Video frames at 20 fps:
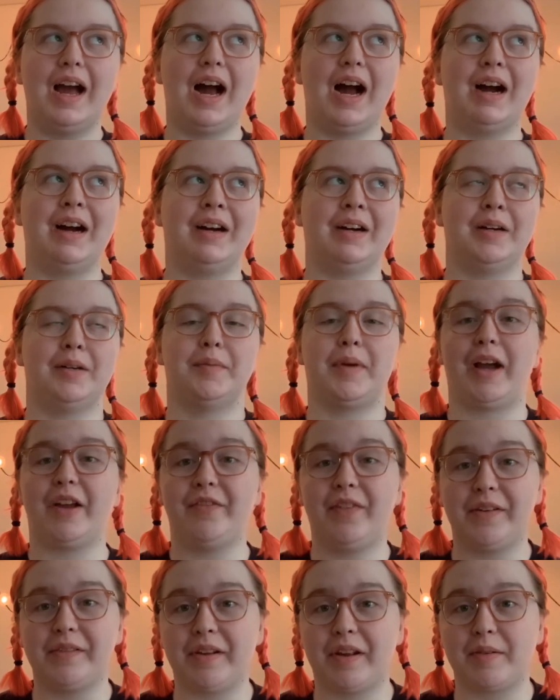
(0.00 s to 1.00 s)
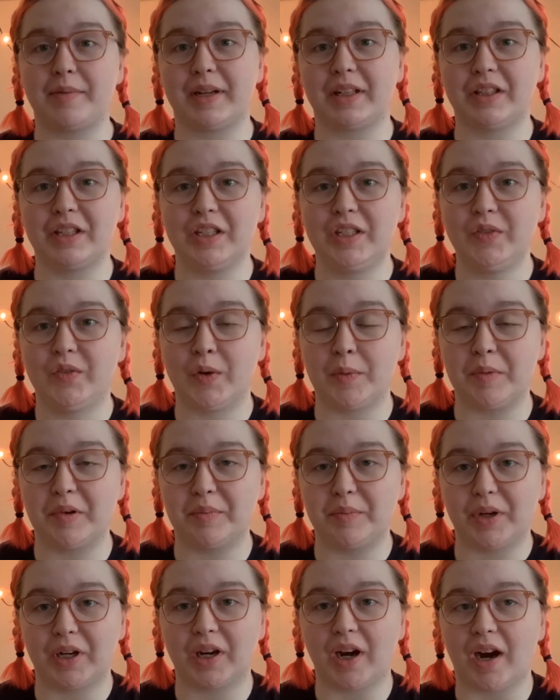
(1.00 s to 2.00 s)
I found out about this from a
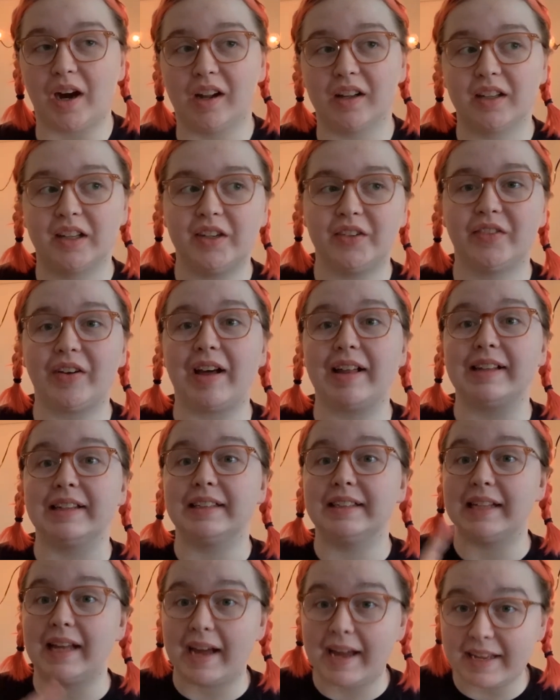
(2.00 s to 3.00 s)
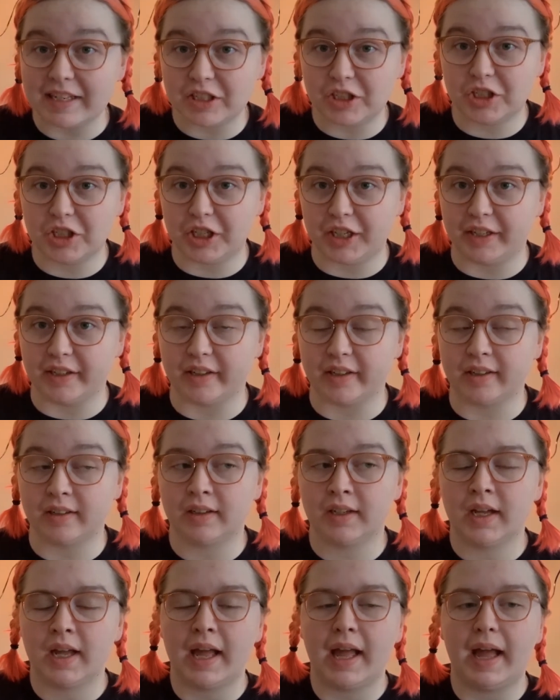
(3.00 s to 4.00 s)
book Olive last year,
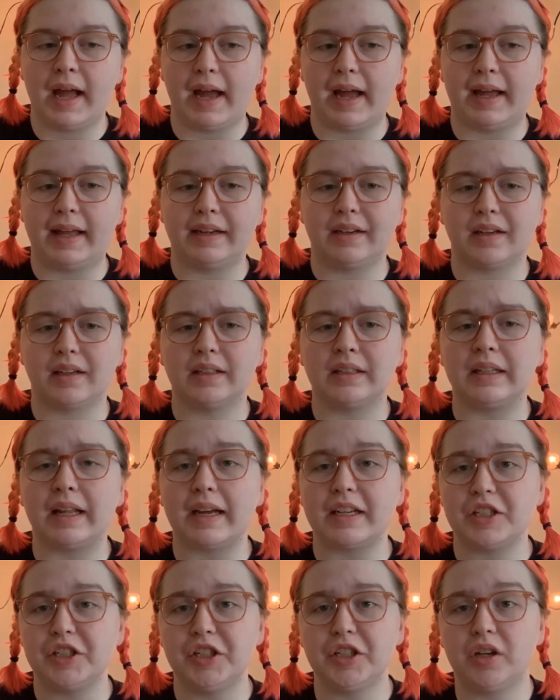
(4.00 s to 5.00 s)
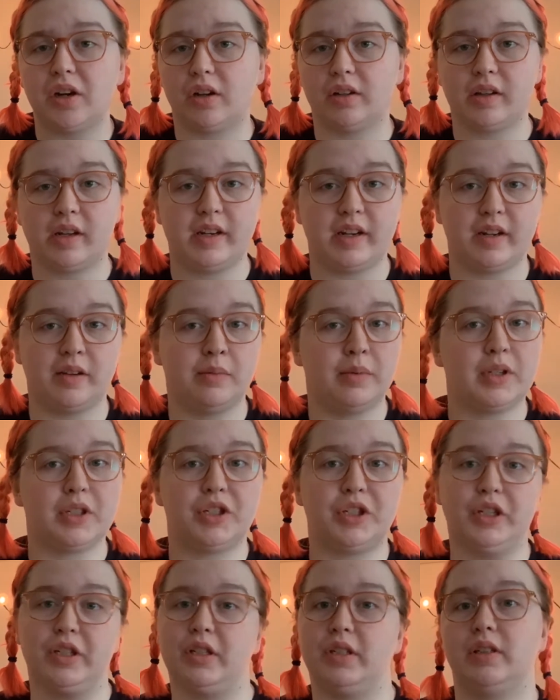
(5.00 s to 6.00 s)
and last year all I did was
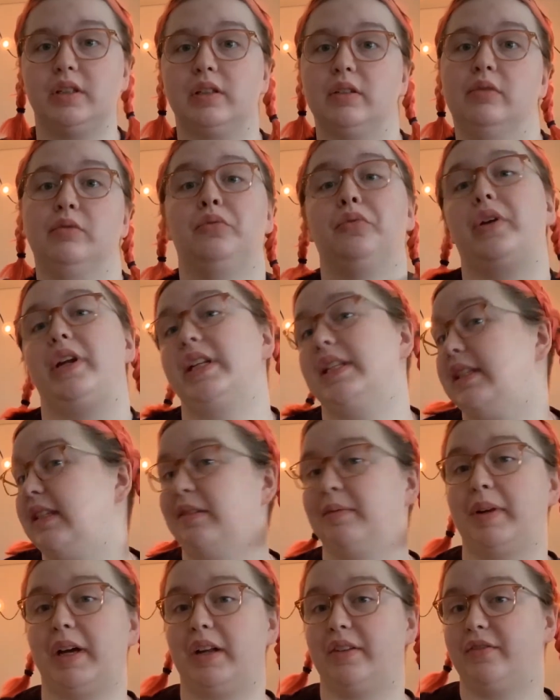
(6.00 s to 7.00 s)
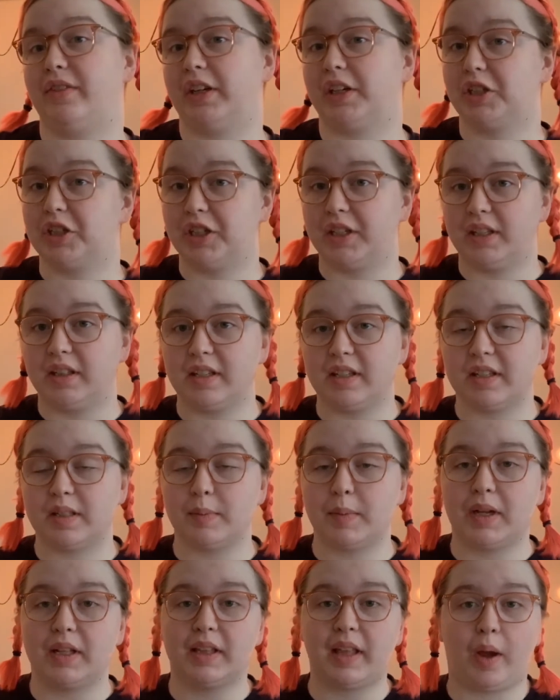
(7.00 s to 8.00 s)
just read some nonfiction in this
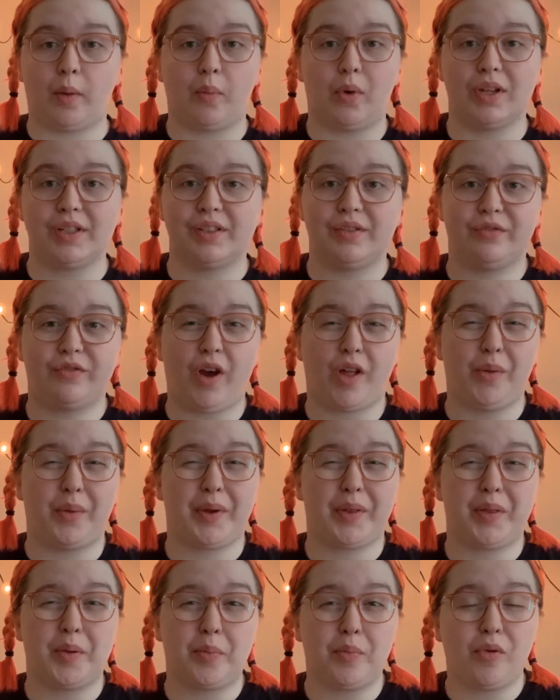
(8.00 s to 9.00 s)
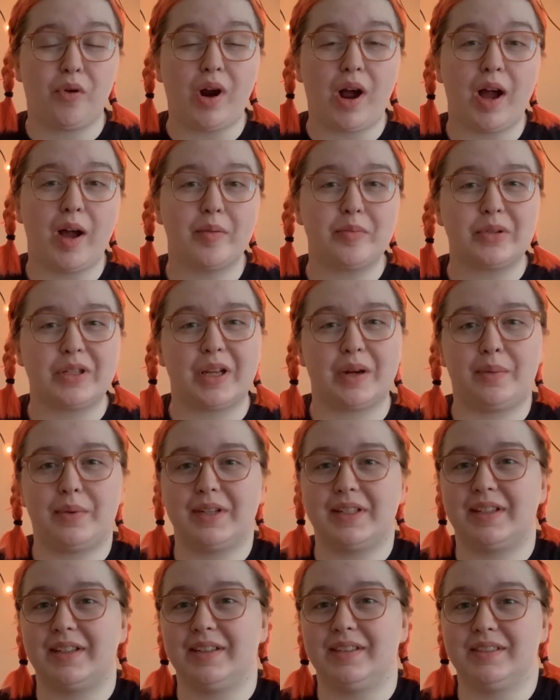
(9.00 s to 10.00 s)
month. I wasn't following the prompts. I
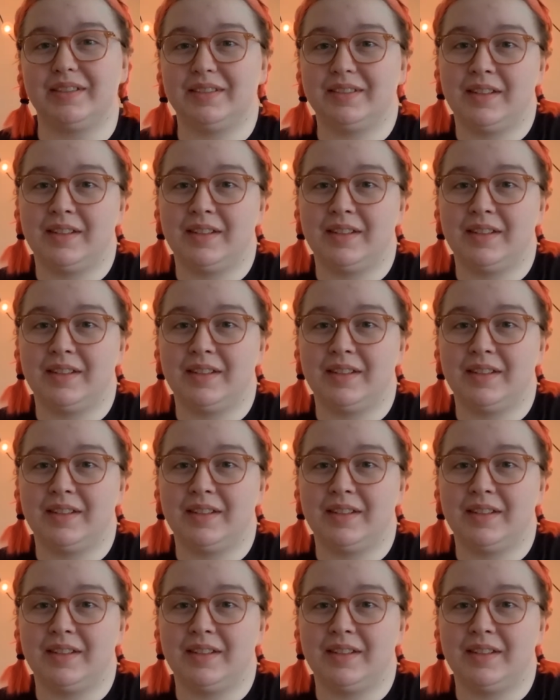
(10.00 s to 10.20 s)
wasn't,